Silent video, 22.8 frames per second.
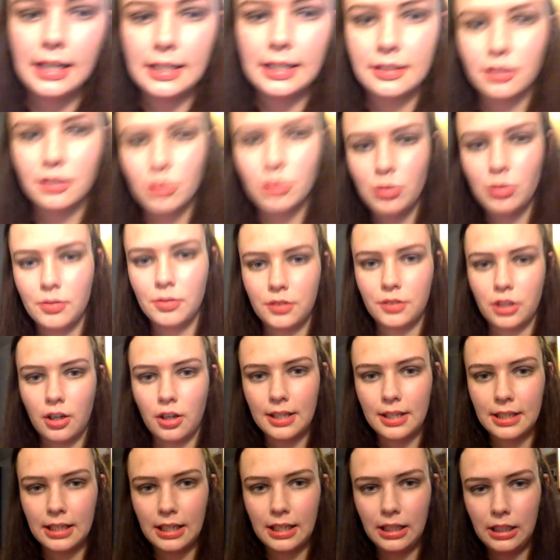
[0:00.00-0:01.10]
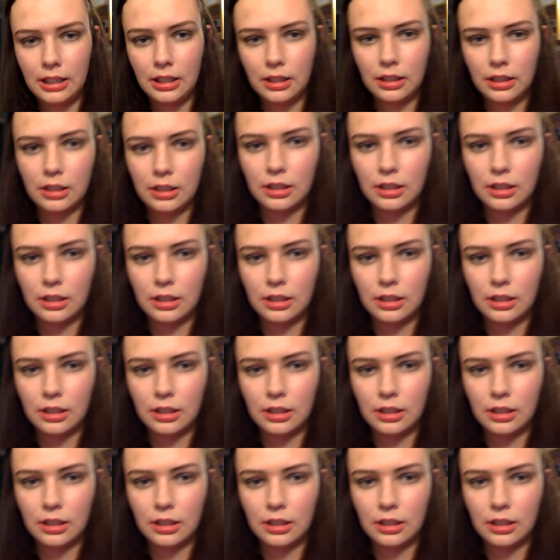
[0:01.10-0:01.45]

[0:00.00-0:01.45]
It's sort of tidy.